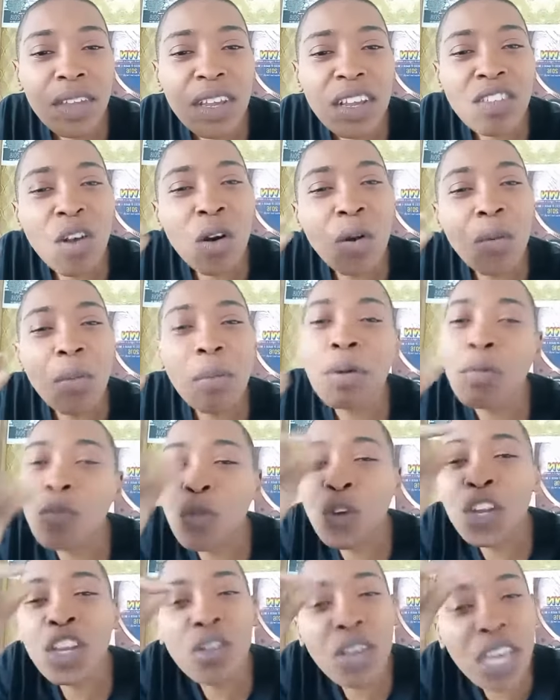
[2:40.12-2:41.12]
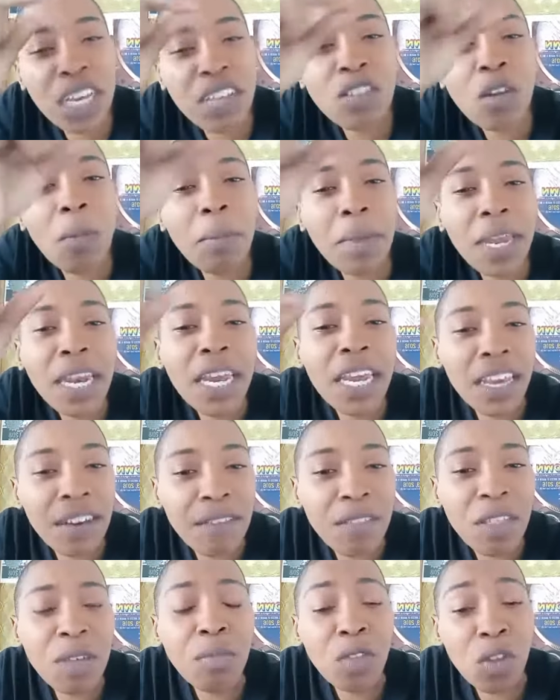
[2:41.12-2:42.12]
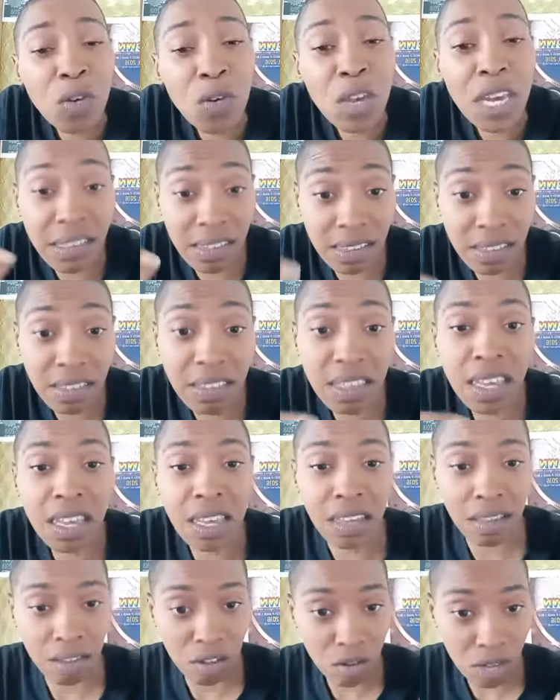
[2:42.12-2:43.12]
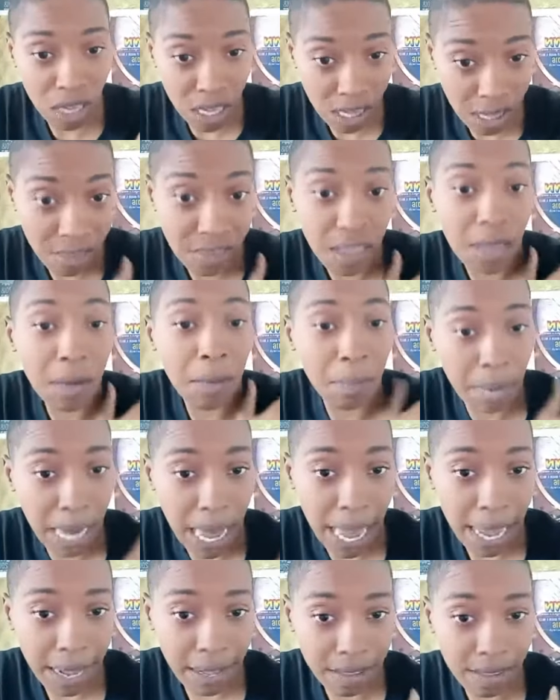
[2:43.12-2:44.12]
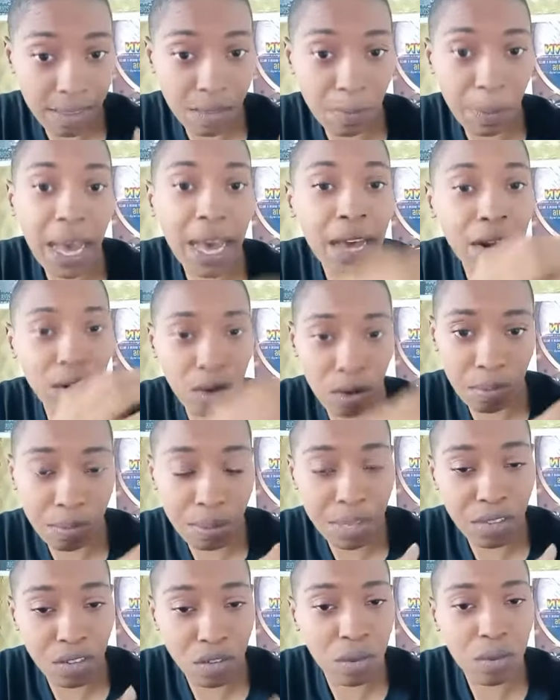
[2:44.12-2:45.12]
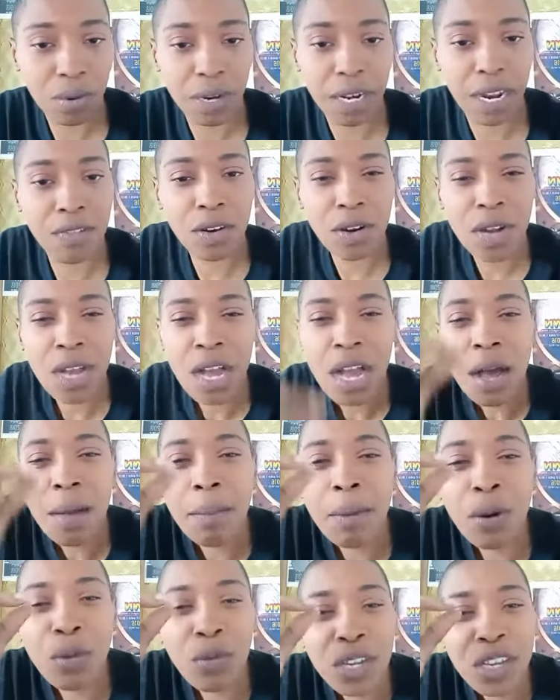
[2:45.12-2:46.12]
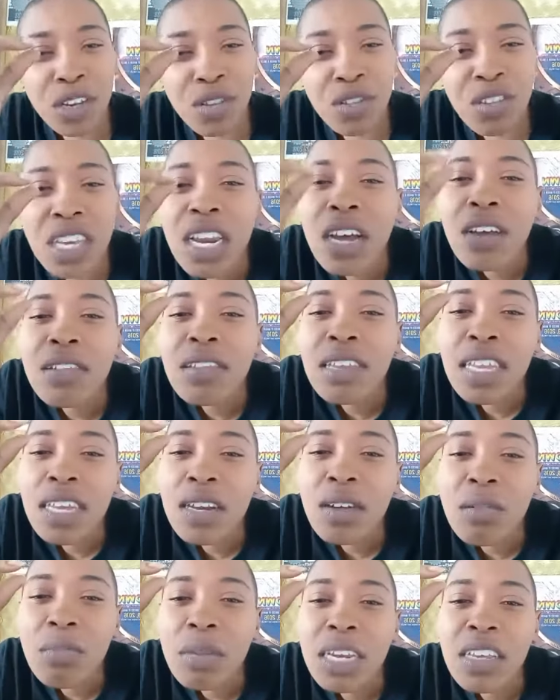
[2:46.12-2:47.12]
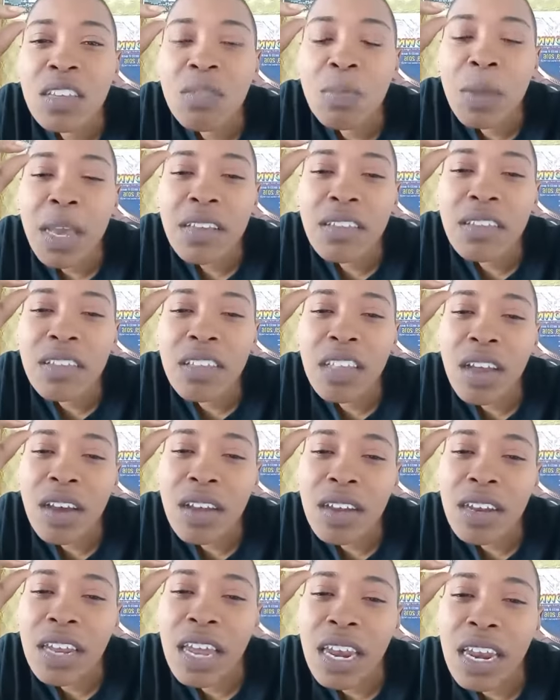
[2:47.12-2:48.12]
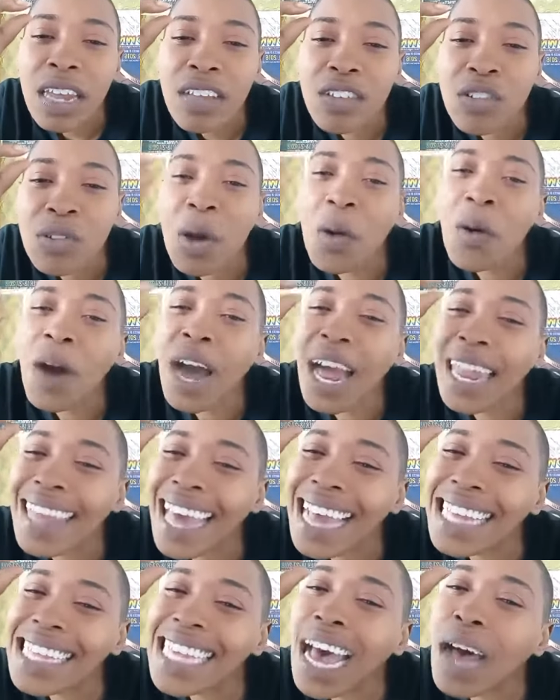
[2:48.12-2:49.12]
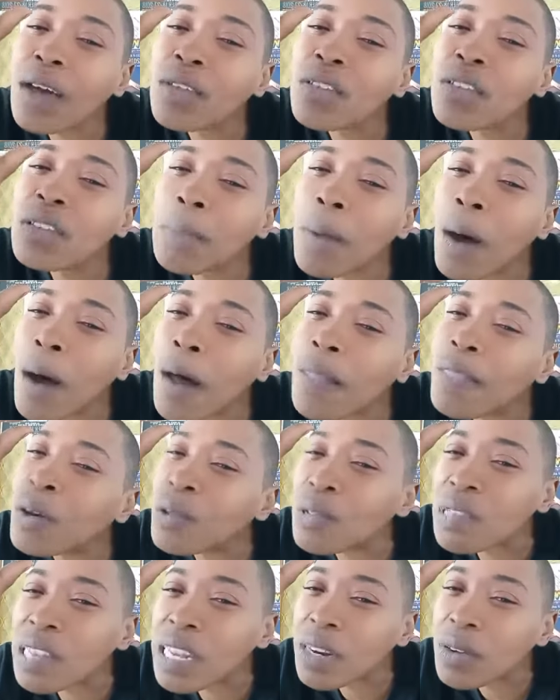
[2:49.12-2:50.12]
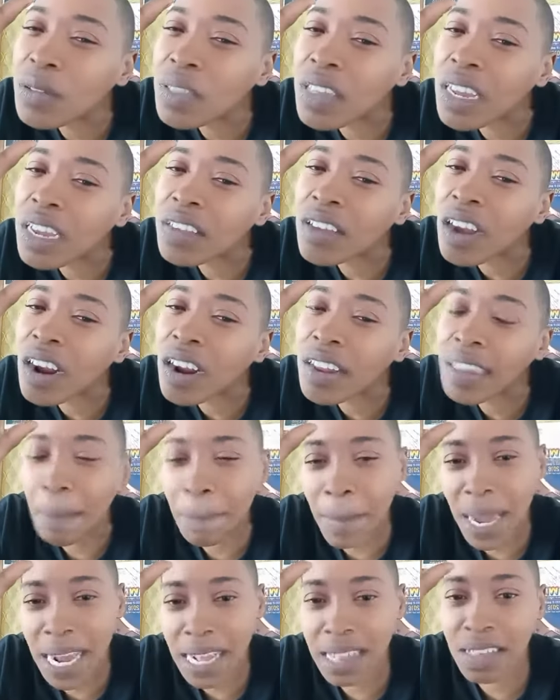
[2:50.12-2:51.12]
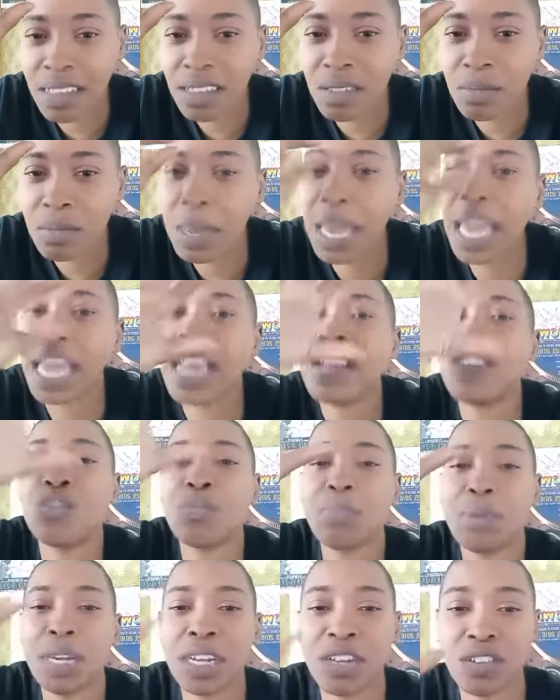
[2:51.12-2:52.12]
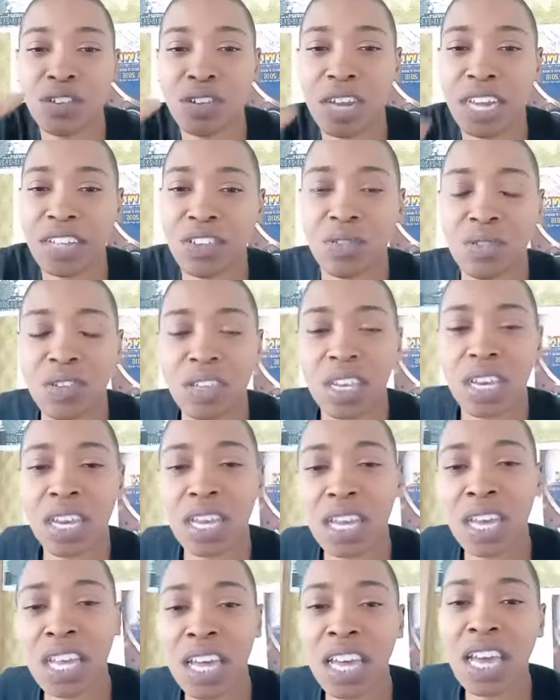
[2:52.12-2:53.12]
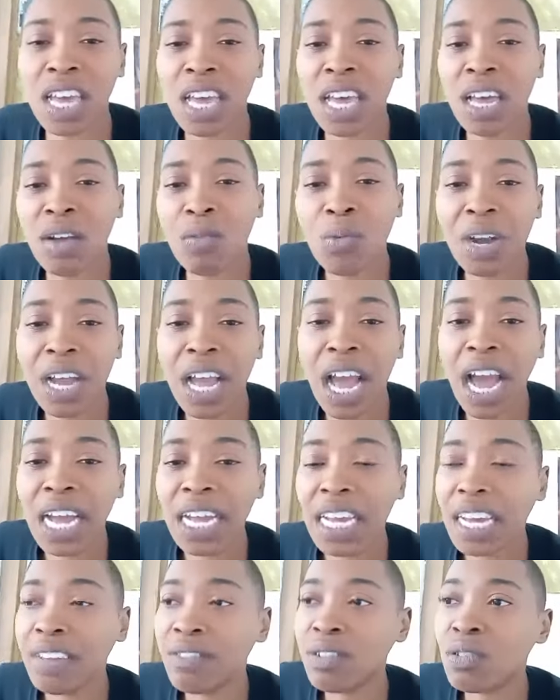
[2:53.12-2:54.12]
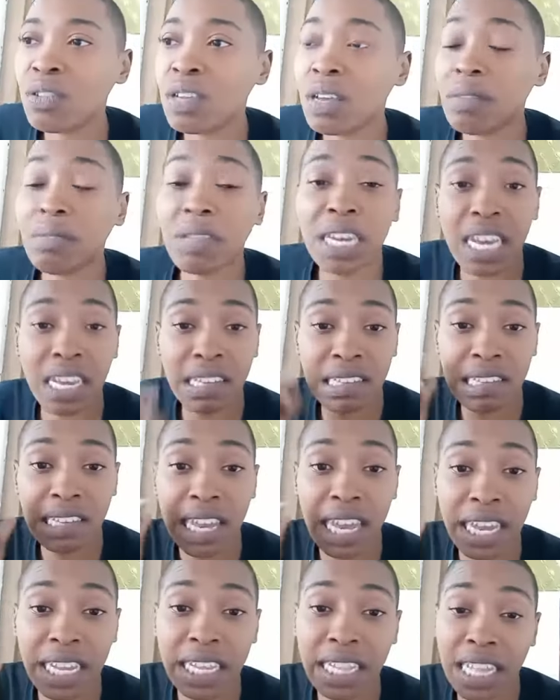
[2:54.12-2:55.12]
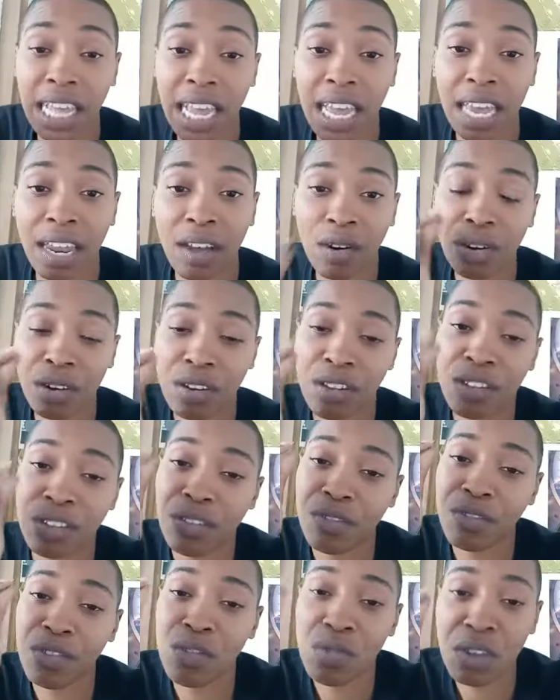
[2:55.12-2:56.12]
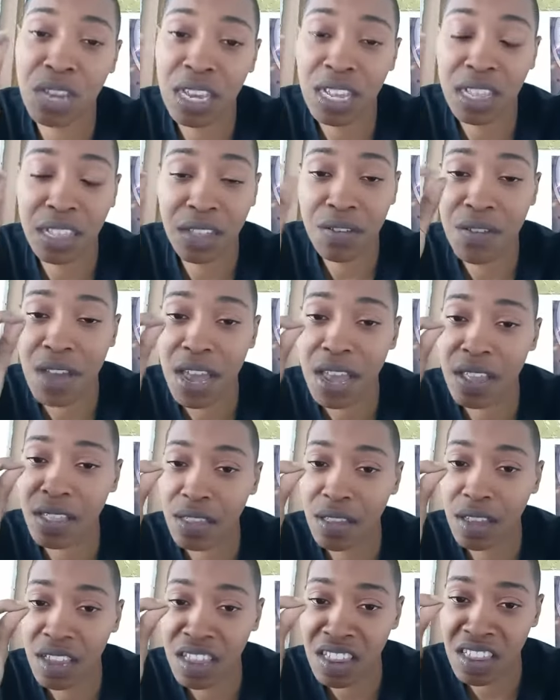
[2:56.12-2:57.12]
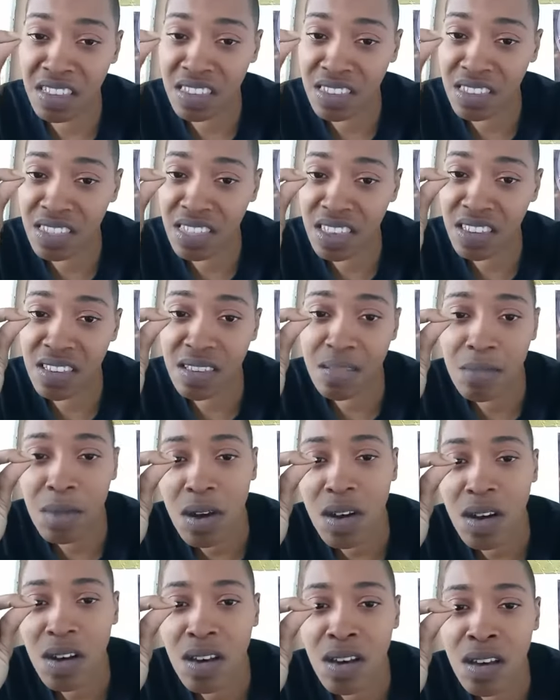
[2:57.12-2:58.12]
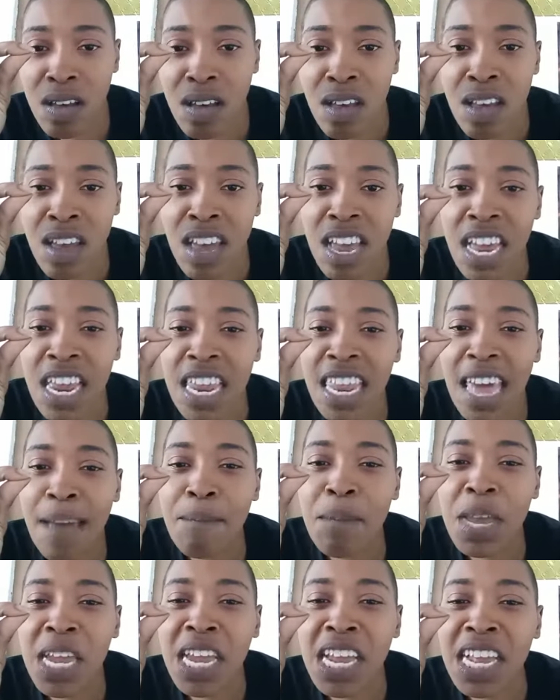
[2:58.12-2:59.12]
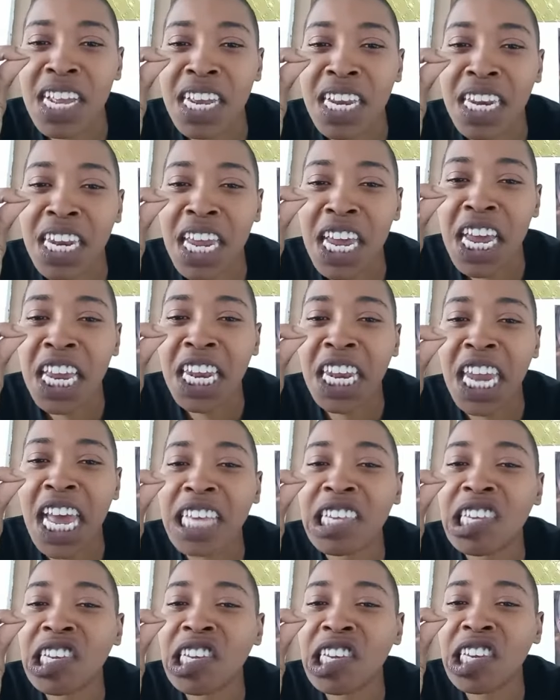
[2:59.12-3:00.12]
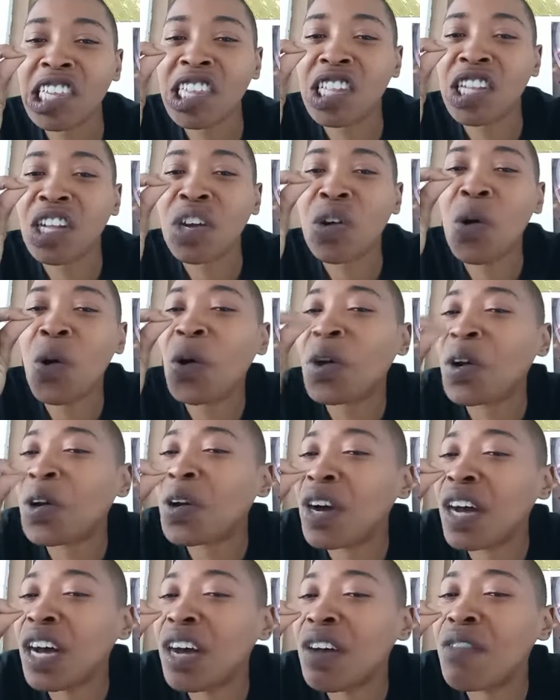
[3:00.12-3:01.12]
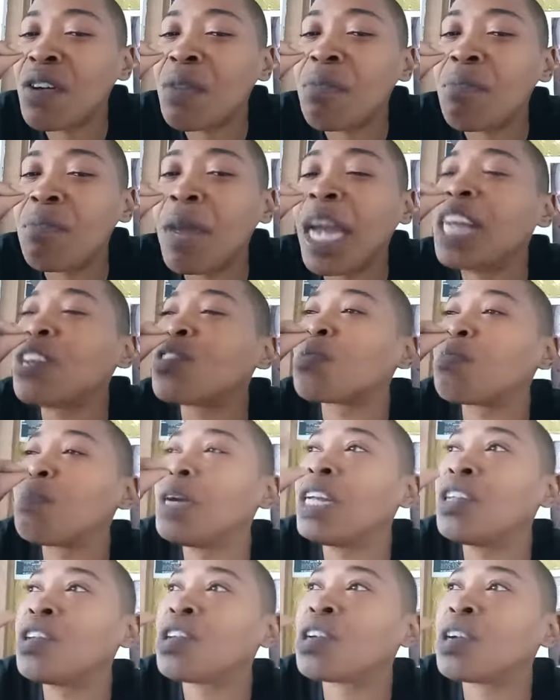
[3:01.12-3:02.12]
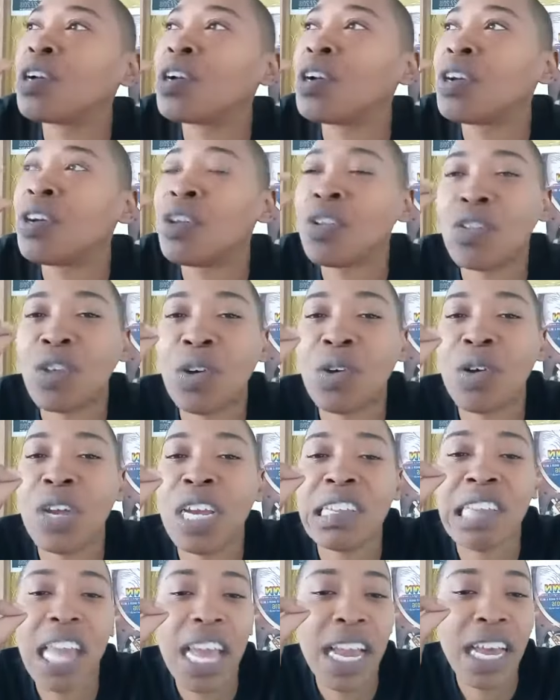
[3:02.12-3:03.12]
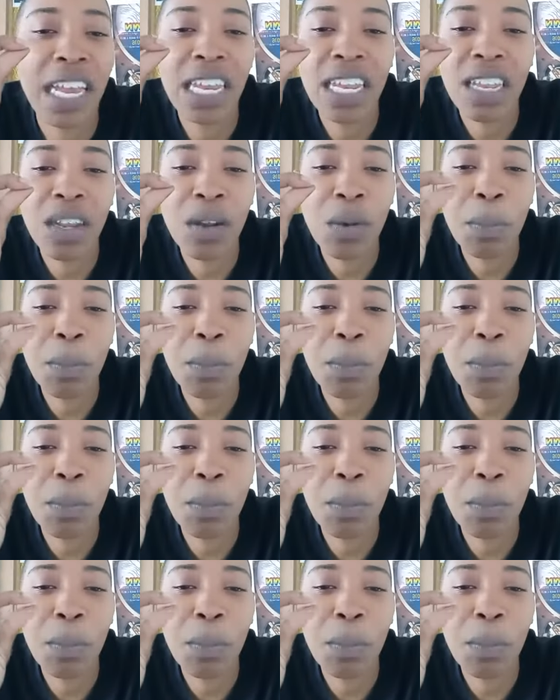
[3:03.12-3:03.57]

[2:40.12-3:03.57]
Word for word: so but when you get so many of them you get to see you'll get to see a black spot or picture or whatever but when you see those little bitty specks no, that let you know that's how small those little things are that make this major picture that you see and when god give you something that's like that or the you need the faith and it's this small that mean that's just the corner of a major picture so it's like a little